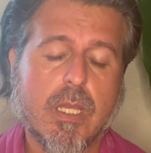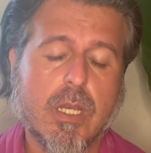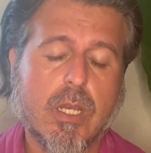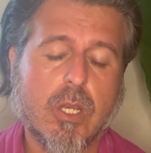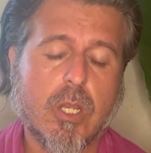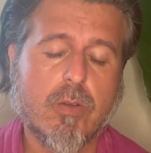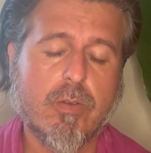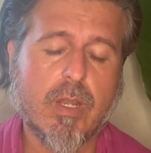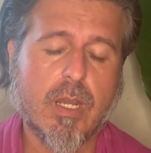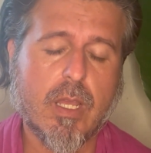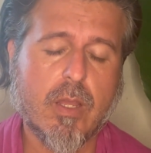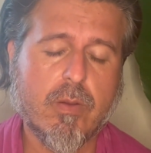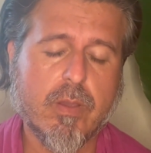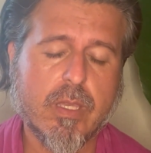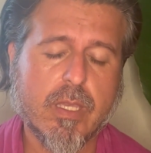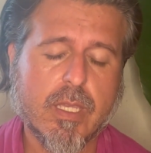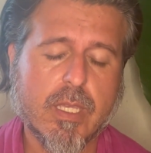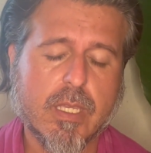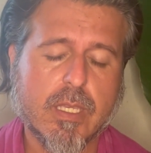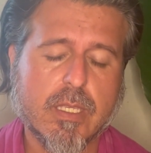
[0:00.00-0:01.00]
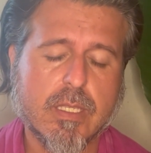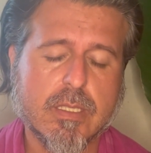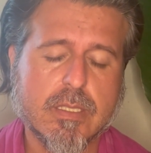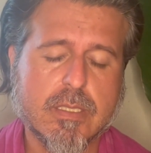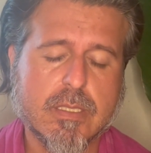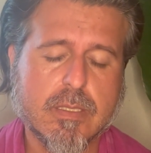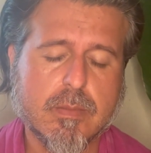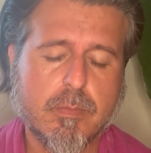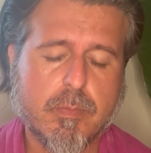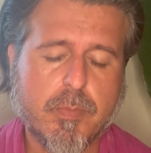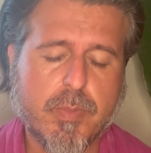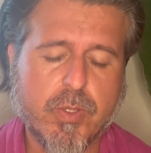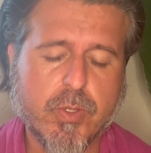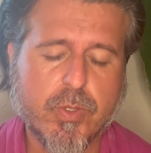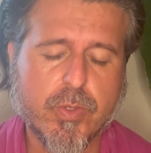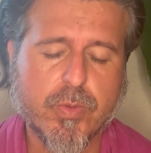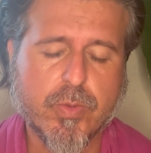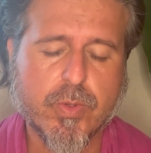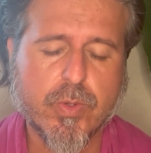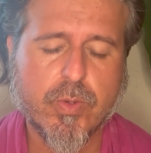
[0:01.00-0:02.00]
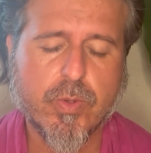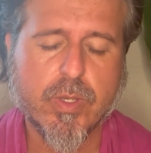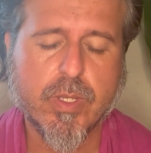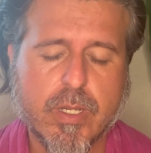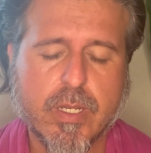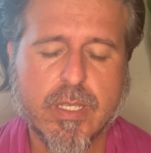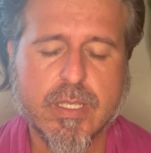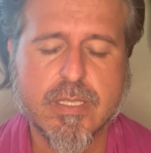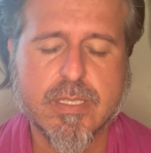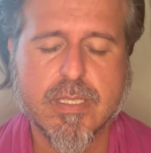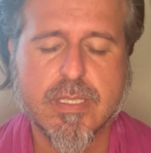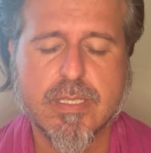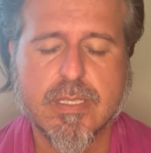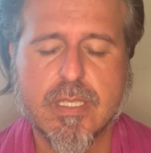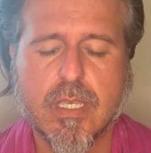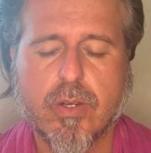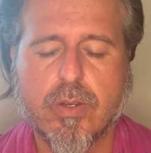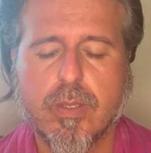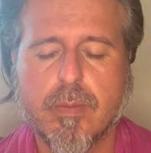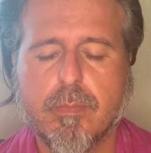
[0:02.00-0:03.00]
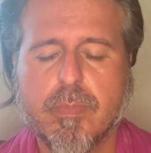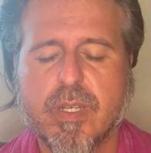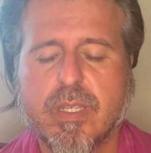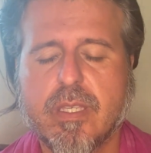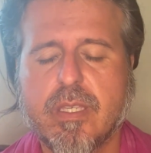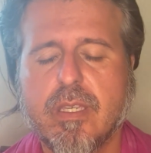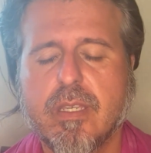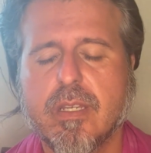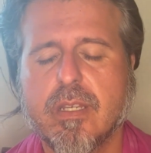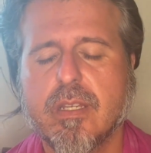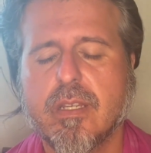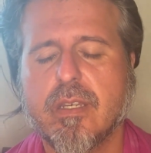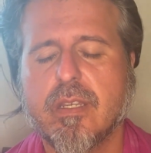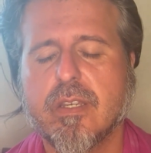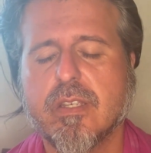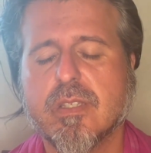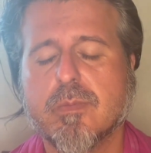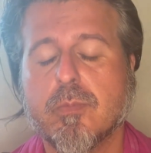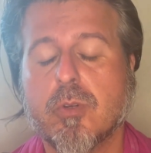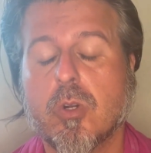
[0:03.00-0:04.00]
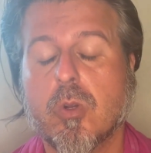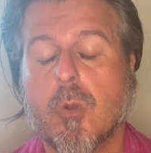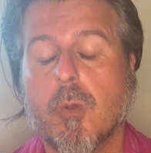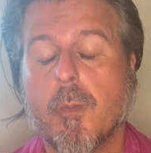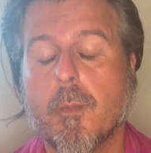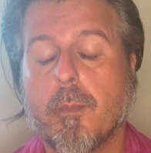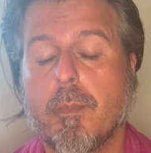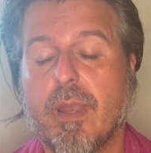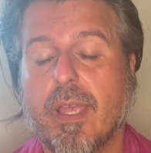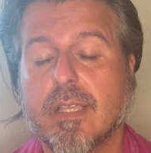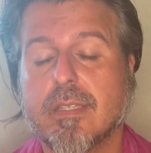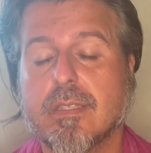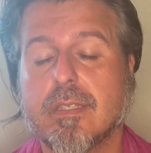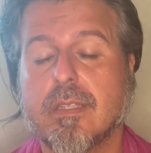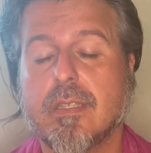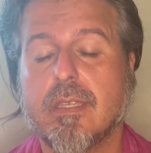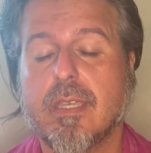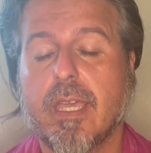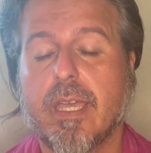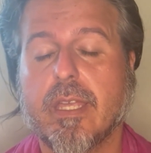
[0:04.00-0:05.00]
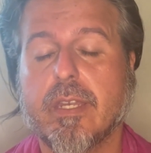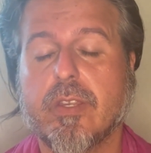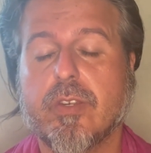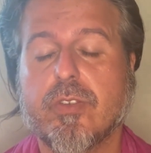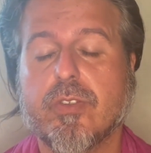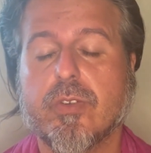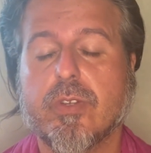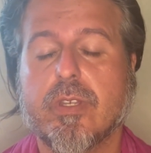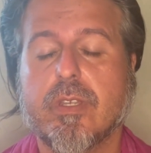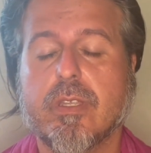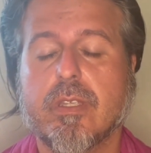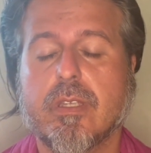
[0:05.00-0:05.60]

Law of allowing is beautiful necessary, but here there is more complexity added to it.